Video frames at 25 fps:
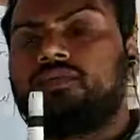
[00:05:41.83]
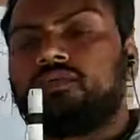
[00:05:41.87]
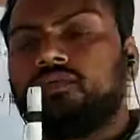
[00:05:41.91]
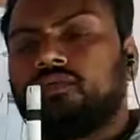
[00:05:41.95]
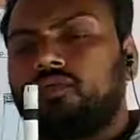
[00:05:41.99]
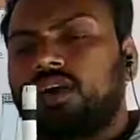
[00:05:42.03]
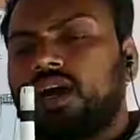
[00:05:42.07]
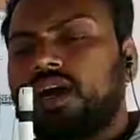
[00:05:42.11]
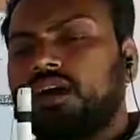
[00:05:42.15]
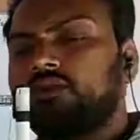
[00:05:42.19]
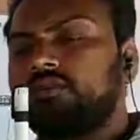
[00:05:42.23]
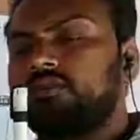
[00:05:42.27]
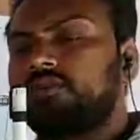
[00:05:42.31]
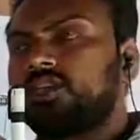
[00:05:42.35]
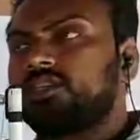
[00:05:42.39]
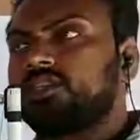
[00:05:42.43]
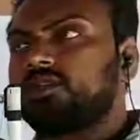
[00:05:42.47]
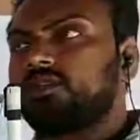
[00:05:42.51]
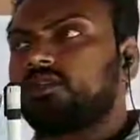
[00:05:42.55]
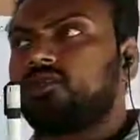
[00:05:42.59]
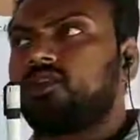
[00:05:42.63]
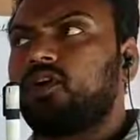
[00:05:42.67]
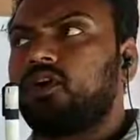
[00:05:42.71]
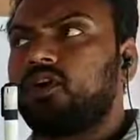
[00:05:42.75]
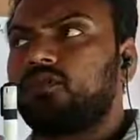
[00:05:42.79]
how
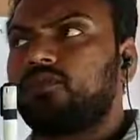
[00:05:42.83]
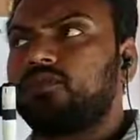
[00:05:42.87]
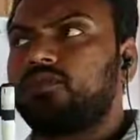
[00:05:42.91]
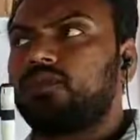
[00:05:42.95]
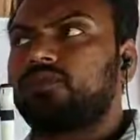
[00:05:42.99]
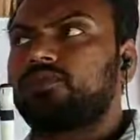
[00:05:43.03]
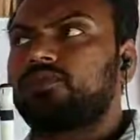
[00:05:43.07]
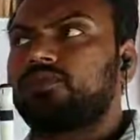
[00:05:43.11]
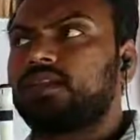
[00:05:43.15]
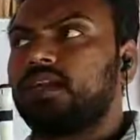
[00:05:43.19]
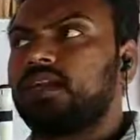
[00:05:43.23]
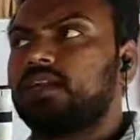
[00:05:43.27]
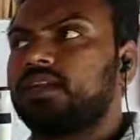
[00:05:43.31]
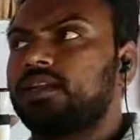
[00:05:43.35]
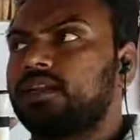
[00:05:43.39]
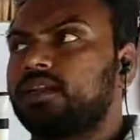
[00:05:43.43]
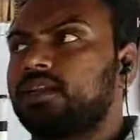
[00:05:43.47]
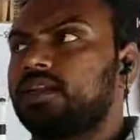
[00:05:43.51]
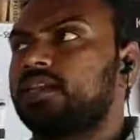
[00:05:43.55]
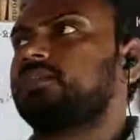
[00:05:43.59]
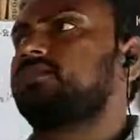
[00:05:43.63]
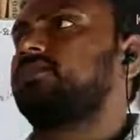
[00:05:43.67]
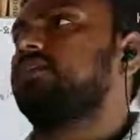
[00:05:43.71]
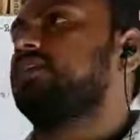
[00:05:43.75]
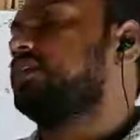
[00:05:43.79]
much volume of the
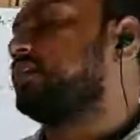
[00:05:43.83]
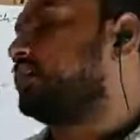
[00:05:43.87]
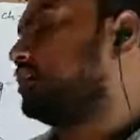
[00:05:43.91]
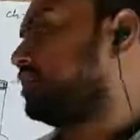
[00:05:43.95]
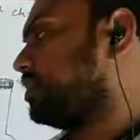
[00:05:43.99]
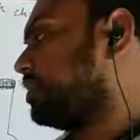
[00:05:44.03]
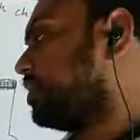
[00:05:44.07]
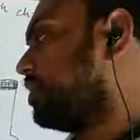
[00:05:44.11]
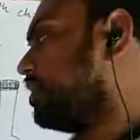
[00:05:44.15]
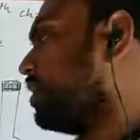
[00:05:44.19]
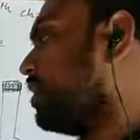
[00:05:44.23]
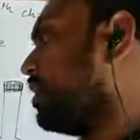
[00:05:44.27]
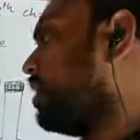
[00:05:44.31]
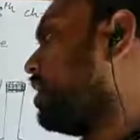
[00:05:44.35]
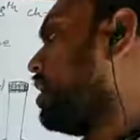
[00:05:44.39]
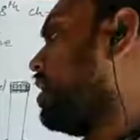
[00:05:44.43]
liquid is.